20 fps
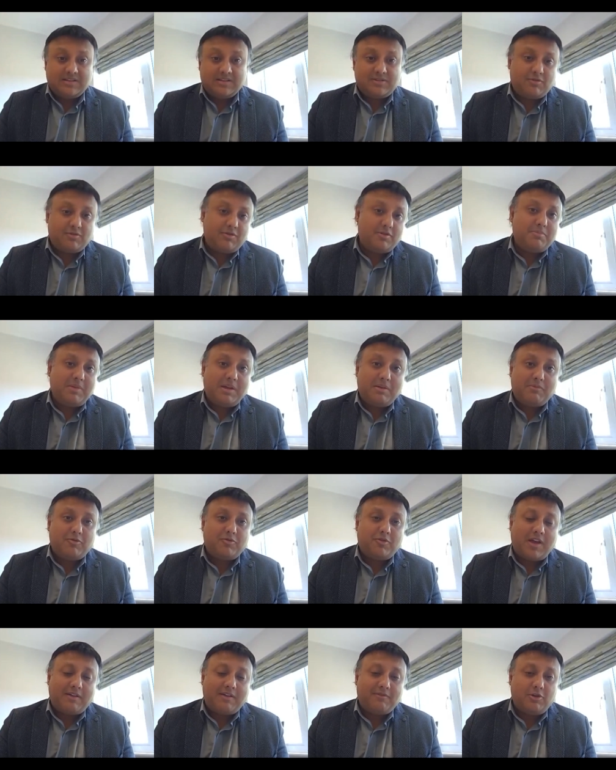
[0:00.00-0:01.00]
So you may
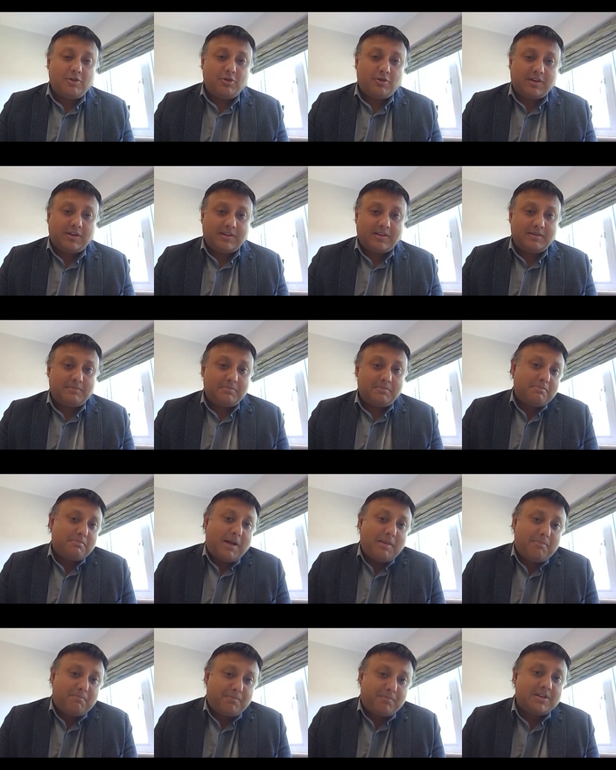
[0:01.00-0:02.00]
want to have a look at it. But
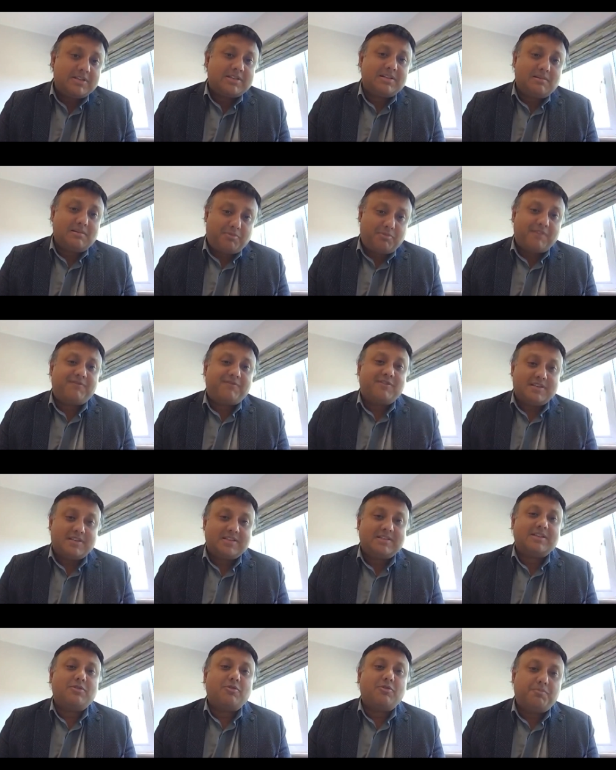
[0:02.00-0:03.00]
my personal preference
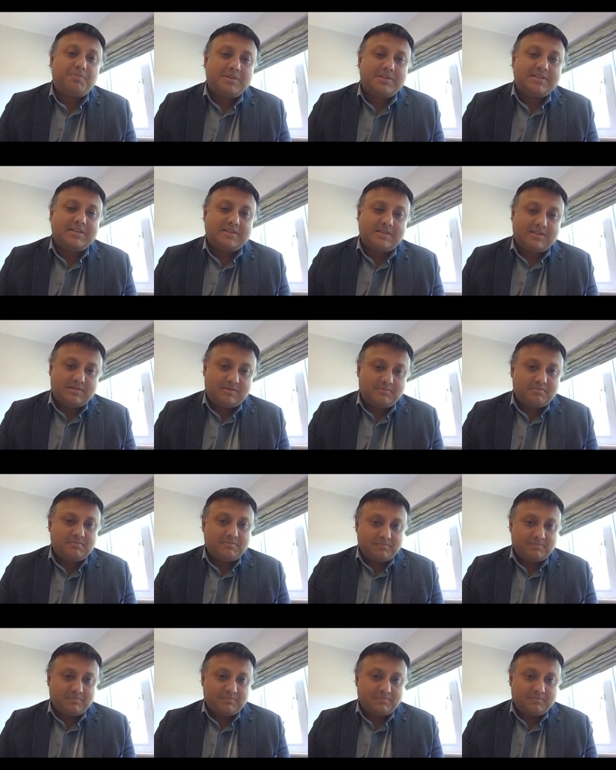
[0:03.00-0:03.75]
is an open system.